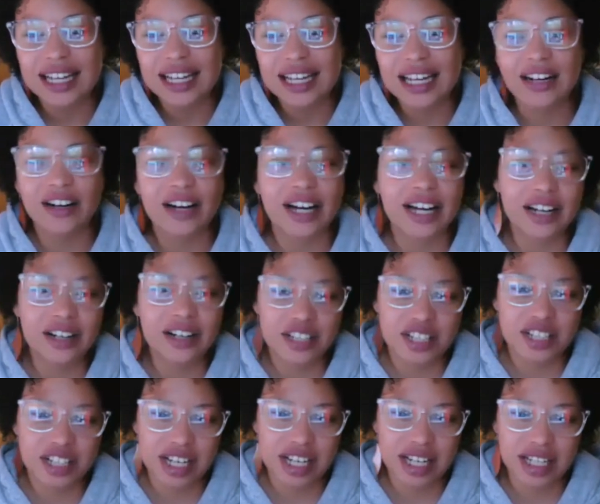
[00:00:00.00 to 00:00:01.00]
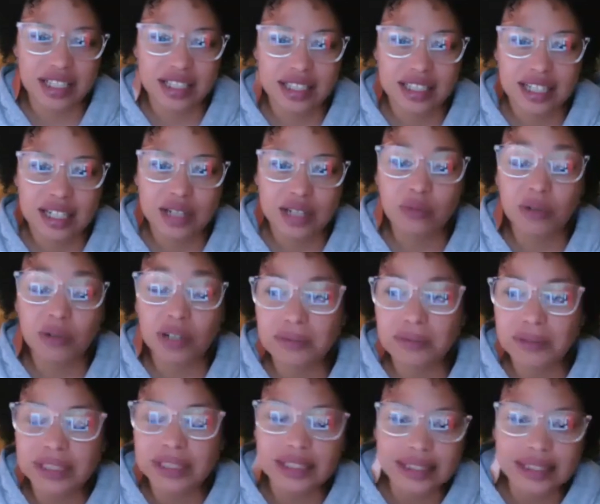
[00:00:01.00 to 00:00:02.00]
in our energy? And what are
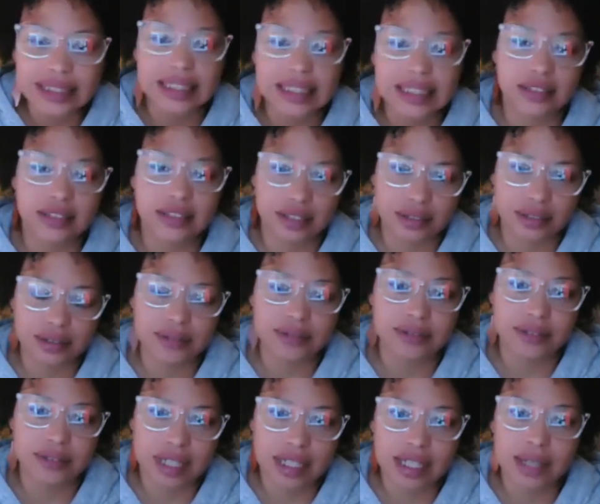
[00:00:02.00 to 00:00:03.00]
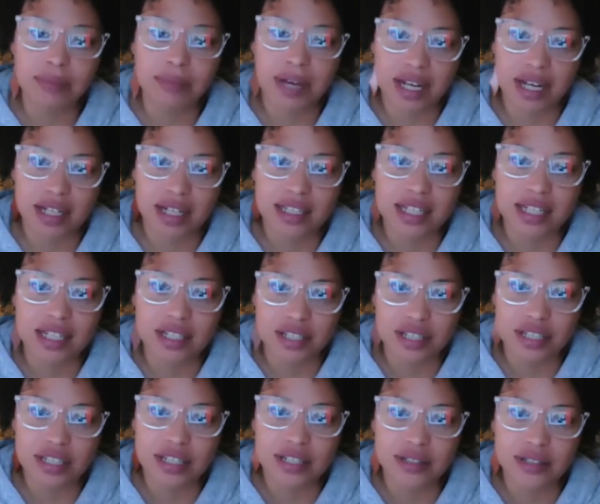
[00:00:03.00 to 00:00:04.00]
we listening to and like paying
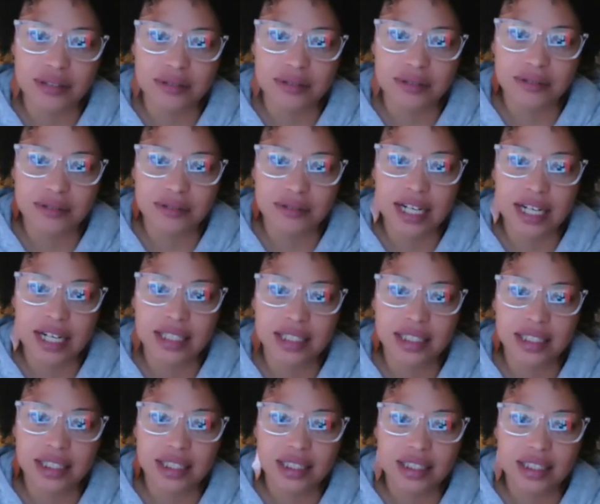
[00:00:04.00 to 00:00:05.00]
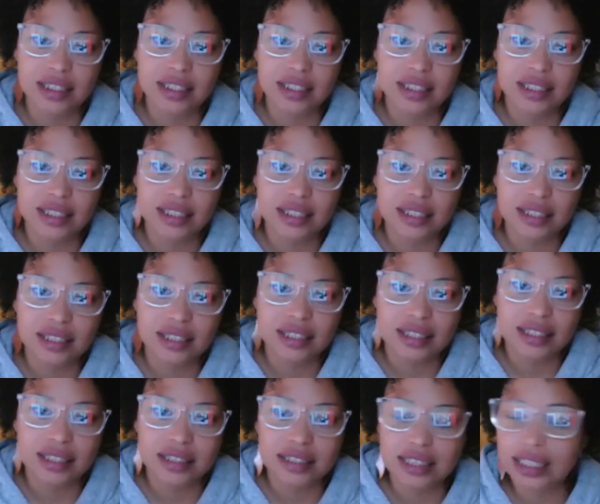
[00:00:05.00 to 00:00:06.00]
attention to, right?
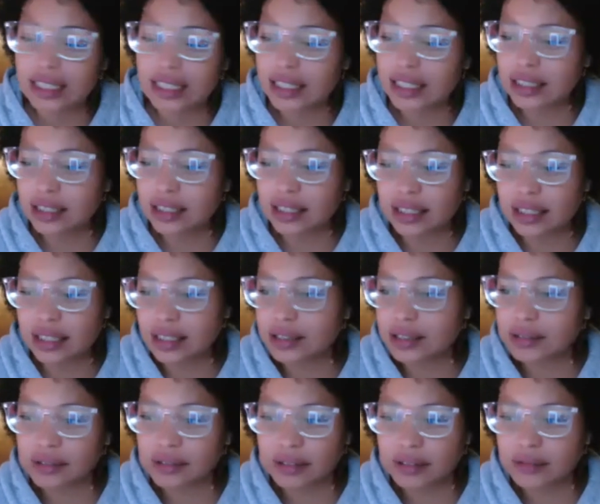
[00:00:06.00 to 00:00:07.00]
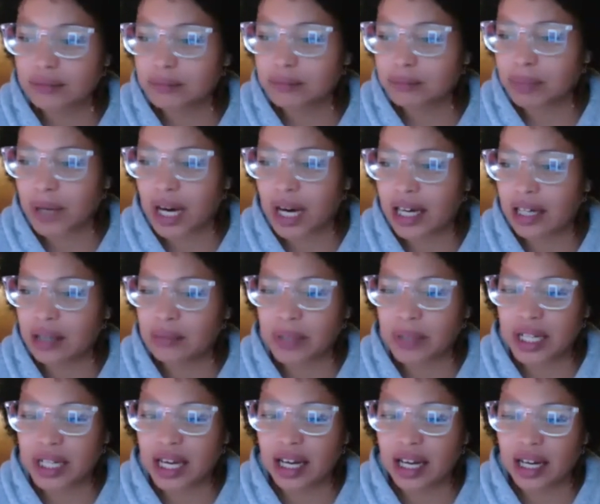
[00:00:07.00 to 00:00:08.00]
Like buying a
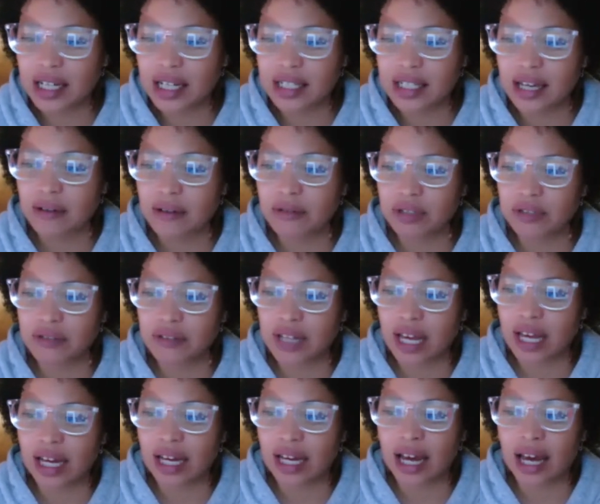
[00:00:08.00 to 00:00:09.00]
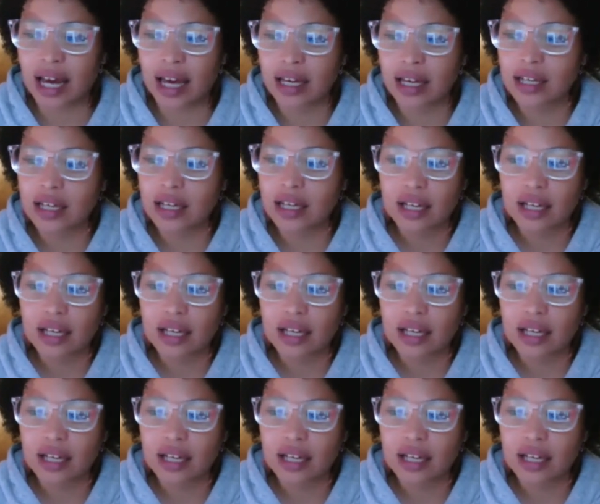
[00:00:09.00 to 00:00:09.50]
banana and a sandwich for that guy